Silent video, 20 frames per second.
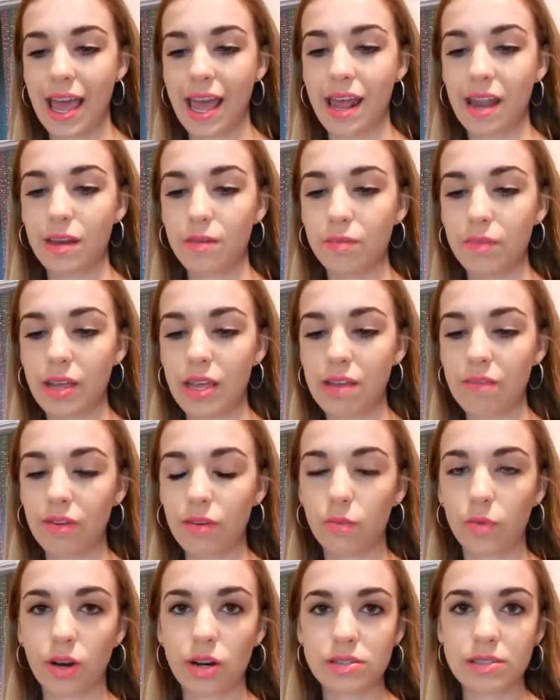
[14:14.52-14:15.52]
And
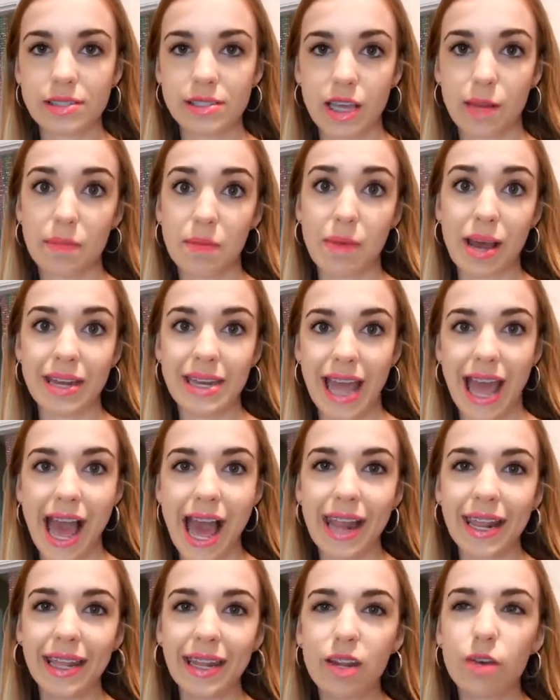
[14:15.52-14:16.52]
even worse, it's going to be my
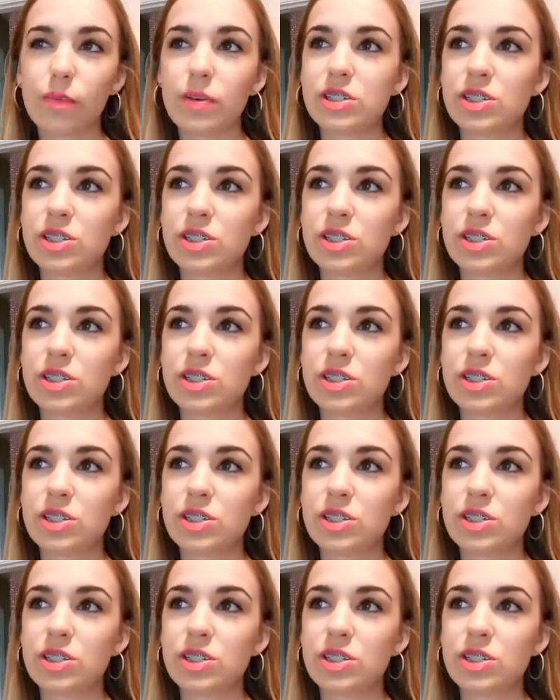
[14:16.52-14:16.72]
dad in it,